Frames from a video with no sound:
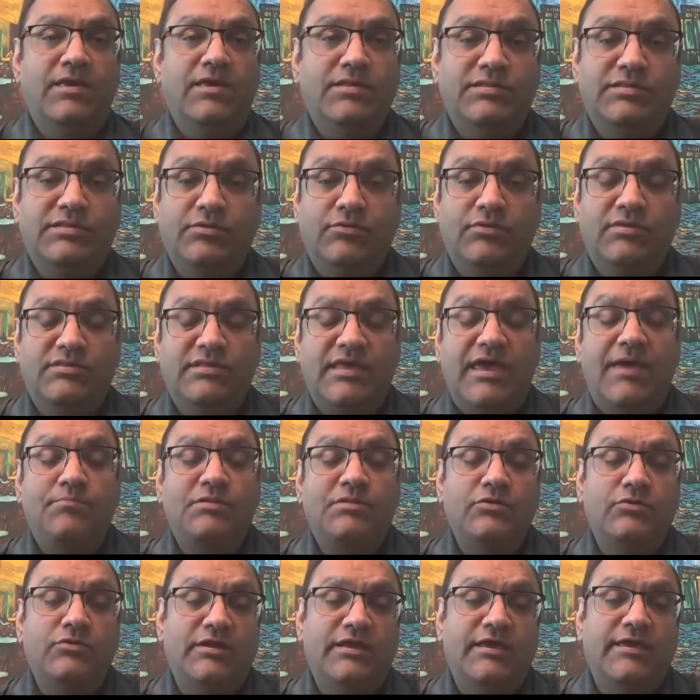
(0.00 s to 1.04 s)
So it's
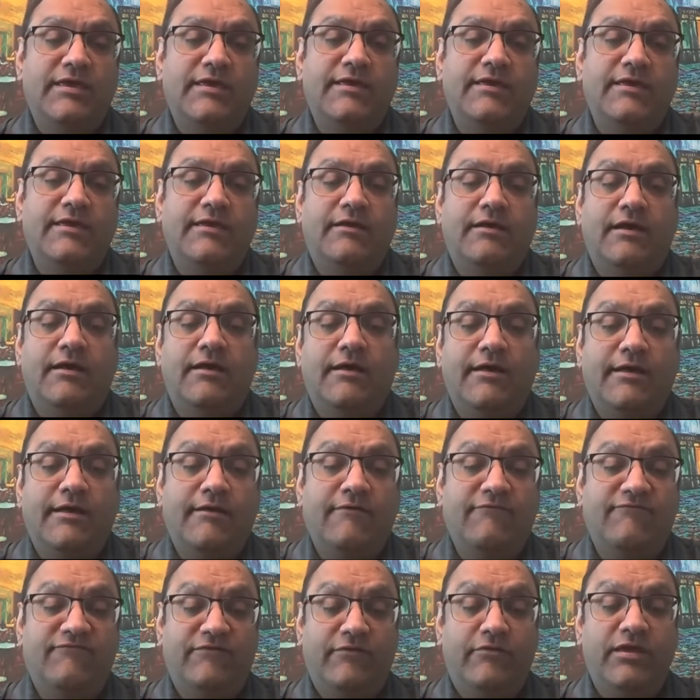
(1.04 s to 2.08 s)
absolutely
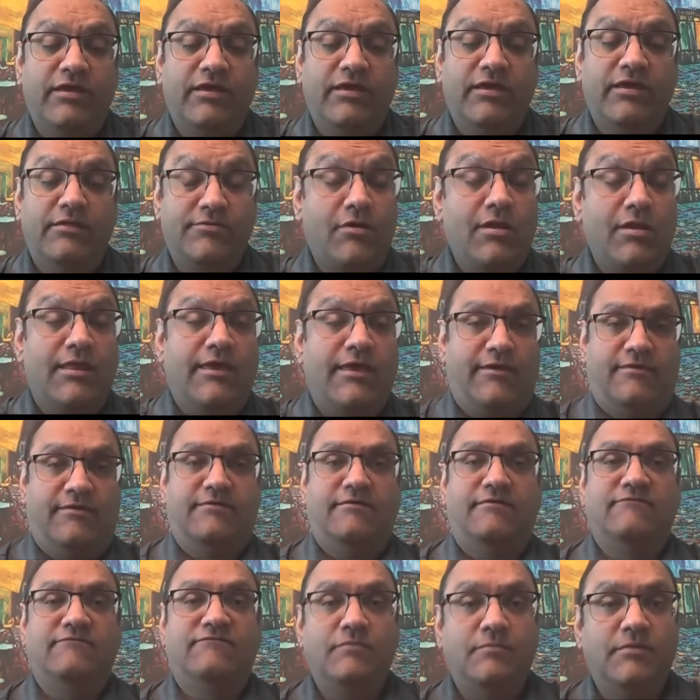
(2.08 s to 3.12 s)
very enthralling
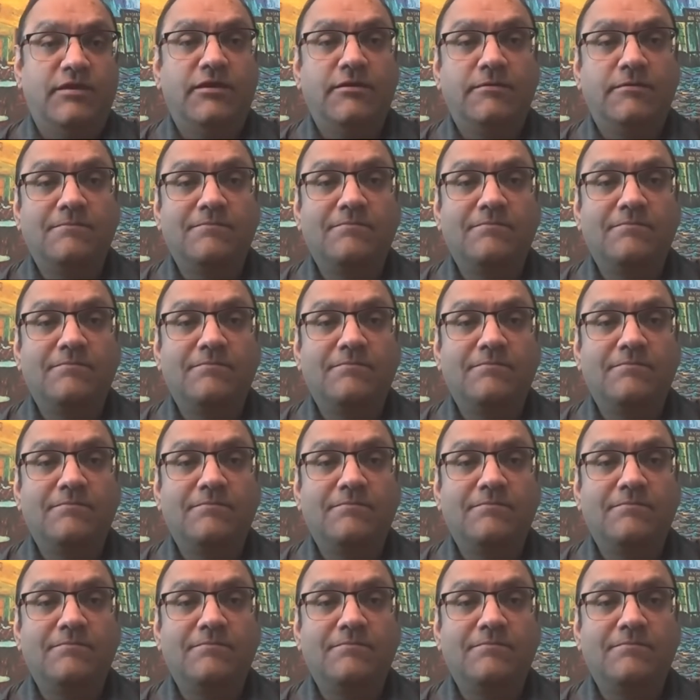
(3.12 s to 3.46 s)
for me.